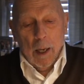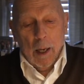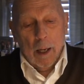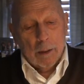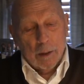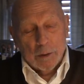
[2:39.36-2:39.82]

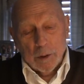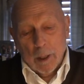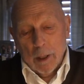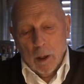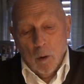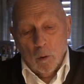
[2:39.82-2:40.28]
And he
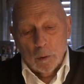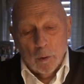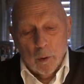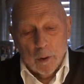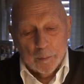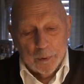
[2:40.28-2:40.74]
said, "Oh
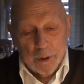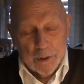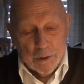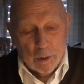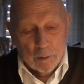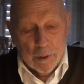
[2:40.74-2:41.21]
Lord,
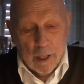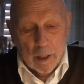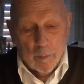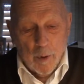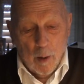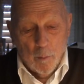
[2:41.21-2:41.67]
please don't
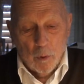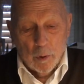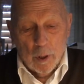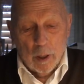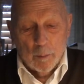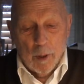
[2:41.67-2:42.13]
take me. I'm
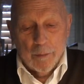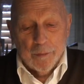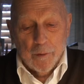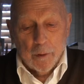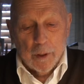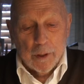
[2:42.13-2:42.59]
only in my
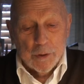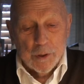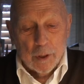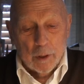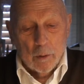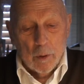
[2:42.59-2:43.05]
30s,
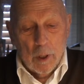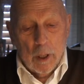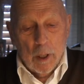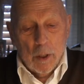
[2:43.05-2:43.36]
you know."